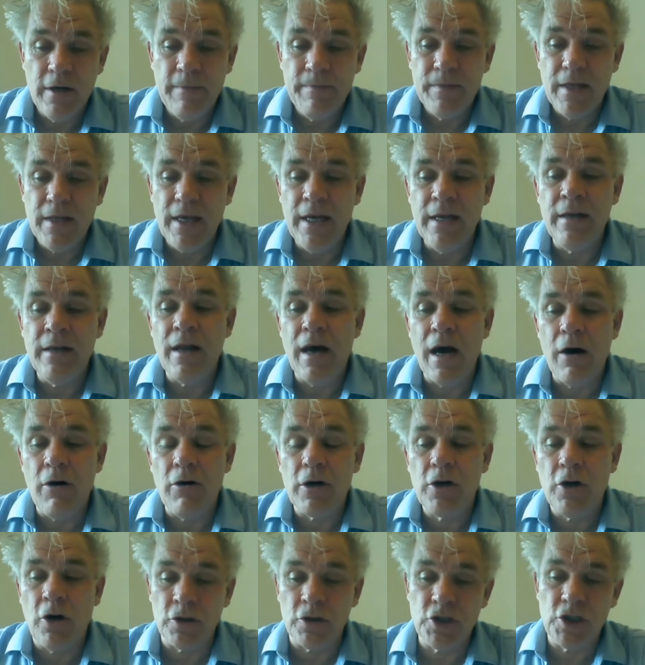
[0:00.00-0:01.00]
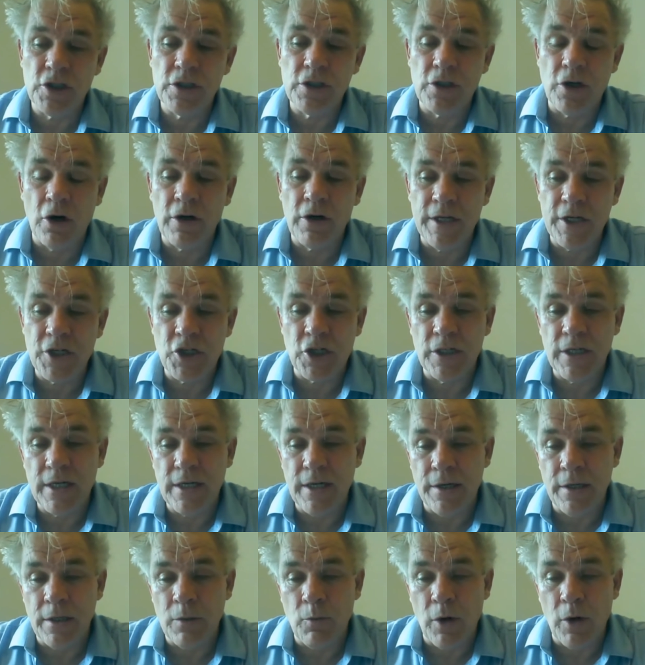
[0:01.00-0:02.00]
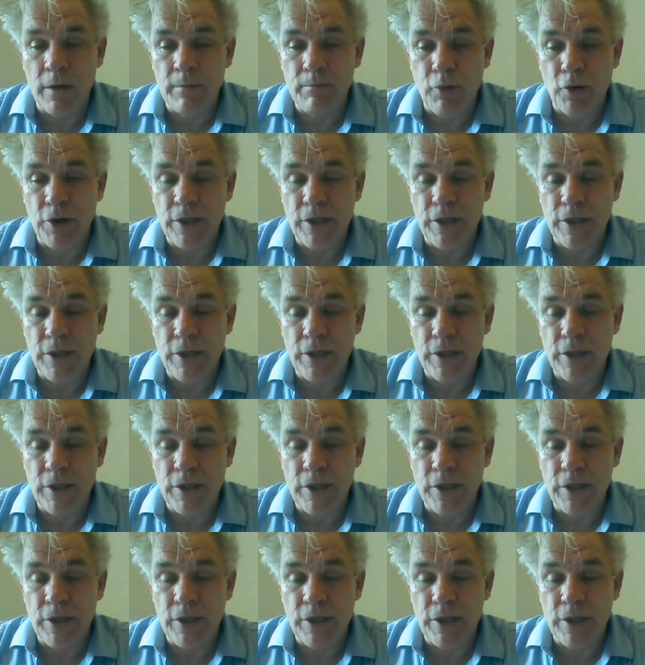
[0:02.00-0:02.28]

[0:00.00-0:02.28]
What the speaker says: in our conscious cognition at any one